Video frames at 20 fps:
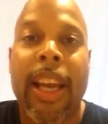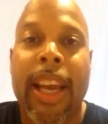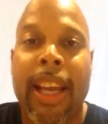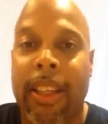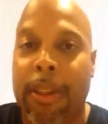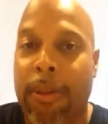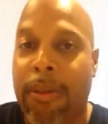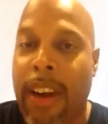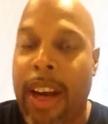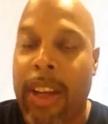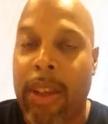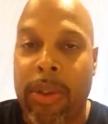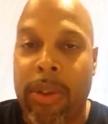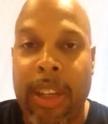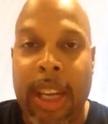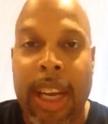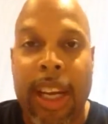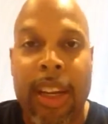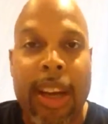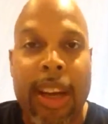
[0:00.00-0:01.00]
And the final
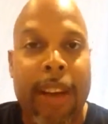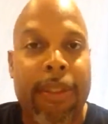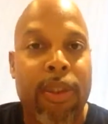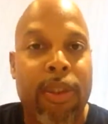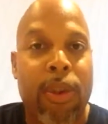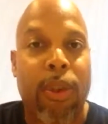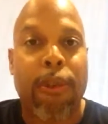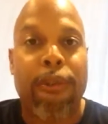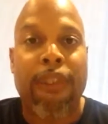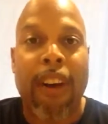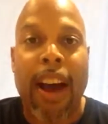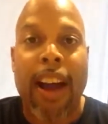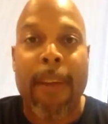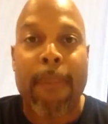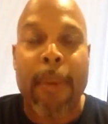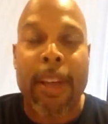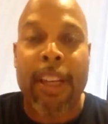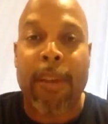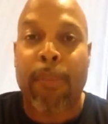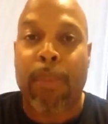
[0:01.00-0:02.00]
day, you have to do a
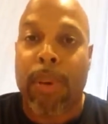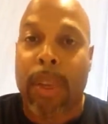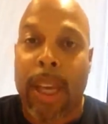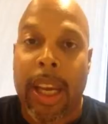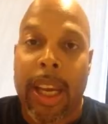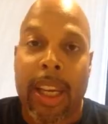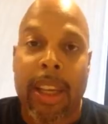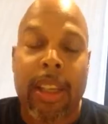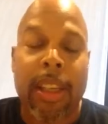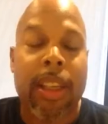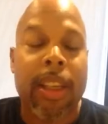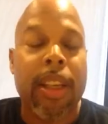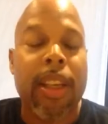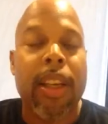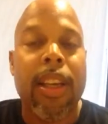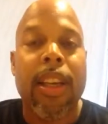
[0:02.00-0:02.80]
5-minute plank.